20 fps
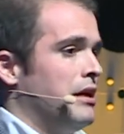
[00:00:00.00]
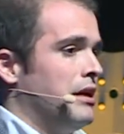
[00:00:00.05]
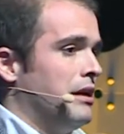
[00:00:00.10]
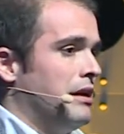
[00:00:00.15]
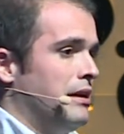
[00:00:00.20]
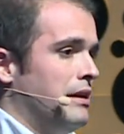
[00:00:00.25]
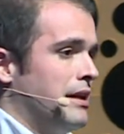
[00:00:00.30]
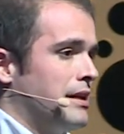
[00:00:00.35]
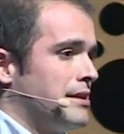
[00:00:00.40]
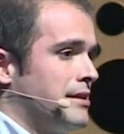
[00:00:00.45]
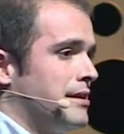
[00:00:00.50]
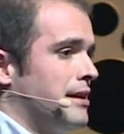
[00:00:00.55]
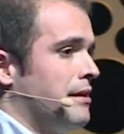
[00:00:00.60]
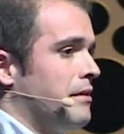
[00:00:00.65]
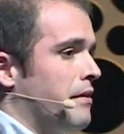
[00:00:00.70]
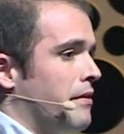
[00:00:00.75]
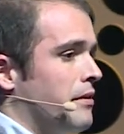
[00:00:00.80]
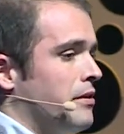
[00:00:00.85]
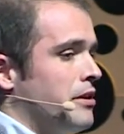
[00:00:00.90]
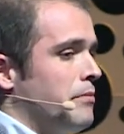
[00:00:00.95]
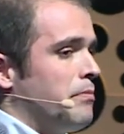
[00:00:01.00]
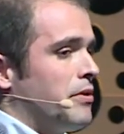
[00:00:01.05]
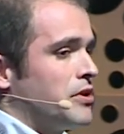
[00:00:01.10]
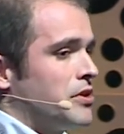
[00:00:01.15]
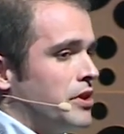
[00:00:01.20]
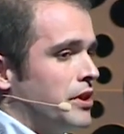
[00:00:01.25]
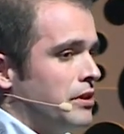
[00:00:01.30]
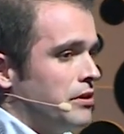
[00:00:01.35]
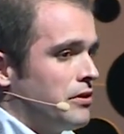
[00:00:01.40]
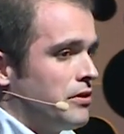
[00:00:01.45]
less than thirty
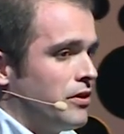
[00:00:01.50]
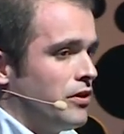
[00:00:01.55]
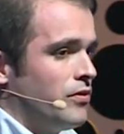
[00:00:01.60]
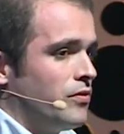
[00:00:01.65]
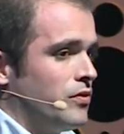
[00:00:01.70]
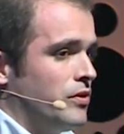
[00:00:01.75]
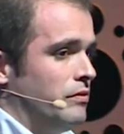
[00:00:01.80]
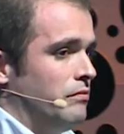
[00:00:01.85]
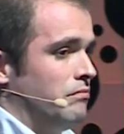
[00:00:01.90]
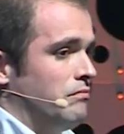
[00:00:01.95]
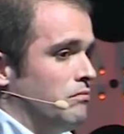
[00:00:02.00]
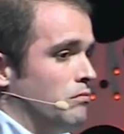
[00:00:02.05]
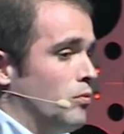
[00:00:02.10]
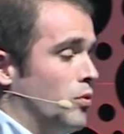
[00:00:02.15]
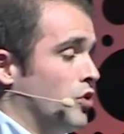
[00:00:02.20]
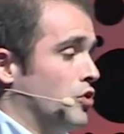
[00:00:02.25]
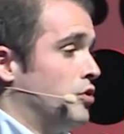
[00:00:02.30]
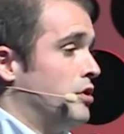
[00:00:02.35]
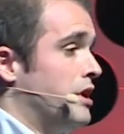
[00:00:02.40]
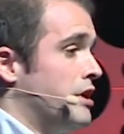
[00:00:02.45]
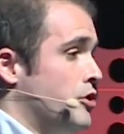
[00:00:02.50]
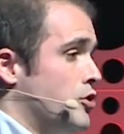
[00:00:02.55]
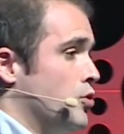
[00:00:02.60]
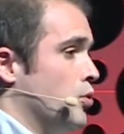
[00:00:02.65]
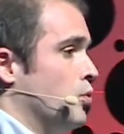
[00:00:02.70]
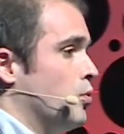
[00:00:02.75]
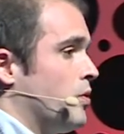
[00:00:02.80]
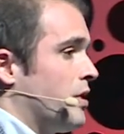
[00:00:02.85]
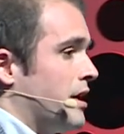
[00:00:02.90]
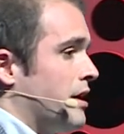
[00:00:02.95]
percent of what they
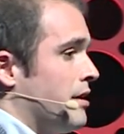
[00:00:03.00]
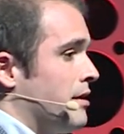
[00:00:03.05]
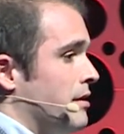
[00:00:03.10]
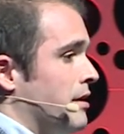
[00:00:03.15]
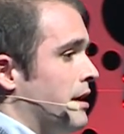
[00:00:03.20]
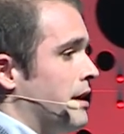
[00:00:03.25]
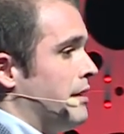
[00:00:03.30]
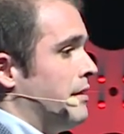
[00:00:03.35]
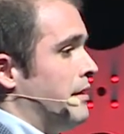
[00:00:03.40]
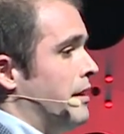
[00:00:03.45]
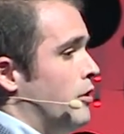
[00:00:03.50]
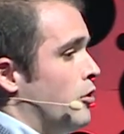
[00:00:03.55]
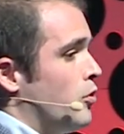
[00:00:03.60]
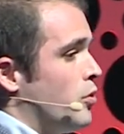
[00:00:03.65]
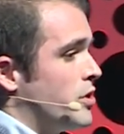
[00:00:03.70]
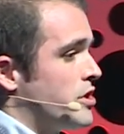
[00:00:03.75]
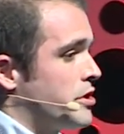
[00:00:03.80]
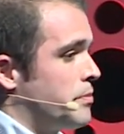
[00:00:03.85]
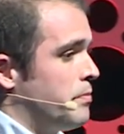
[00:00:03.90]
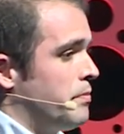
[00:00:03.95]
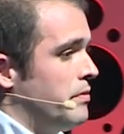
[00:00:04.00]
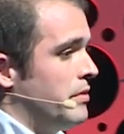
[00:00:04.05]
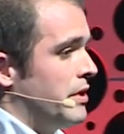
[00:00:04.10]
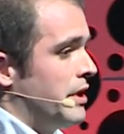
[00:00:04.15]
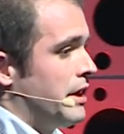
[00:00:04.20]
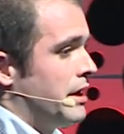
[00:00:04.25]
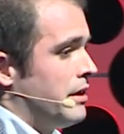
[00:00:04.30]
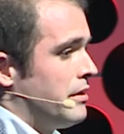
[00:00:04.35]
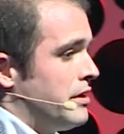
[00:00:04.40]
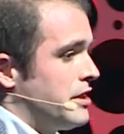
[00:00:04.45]
should run, and the lowest
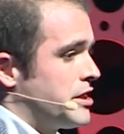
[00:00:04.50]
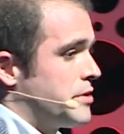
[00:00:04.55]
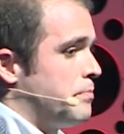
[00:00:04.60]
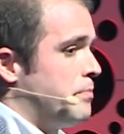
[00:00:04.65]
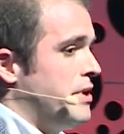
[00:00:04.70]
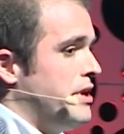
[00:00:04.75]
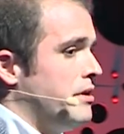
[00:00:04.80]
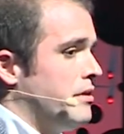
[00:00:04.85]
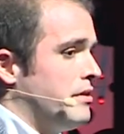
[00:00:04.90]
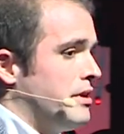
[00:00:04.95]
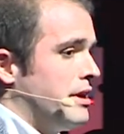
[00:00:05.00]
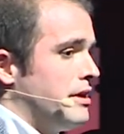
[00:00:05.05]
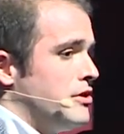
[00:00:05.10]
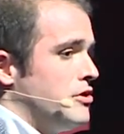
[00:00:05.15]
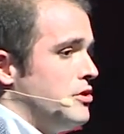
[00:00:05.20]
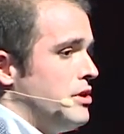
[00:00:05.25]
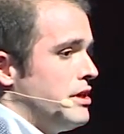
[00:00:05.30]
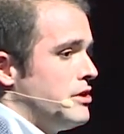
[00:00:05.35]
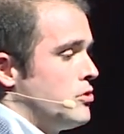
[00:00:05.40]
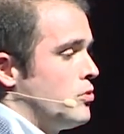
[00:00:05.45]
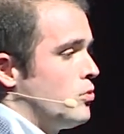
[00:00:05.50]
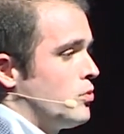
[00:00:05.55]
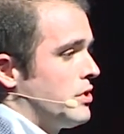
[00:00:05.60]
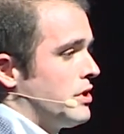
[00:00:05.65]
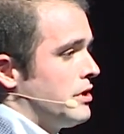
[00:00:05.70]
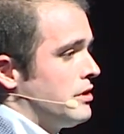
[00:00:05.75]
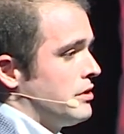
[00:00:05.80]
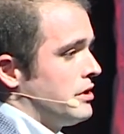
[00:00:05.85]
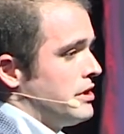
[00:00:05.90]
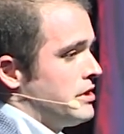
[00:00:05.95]
and the speed that they should
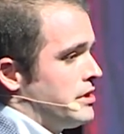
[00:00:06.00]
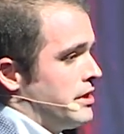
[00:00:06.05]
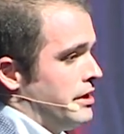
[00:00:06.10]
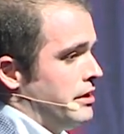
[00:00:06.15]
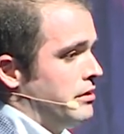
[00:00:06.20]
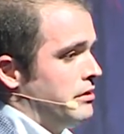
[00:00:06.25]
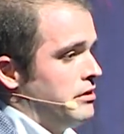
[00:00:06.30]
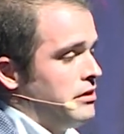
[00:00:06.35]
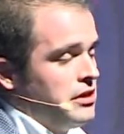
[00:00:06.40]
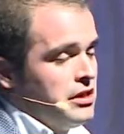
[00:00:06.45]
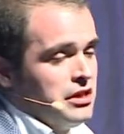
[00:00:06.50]
run is in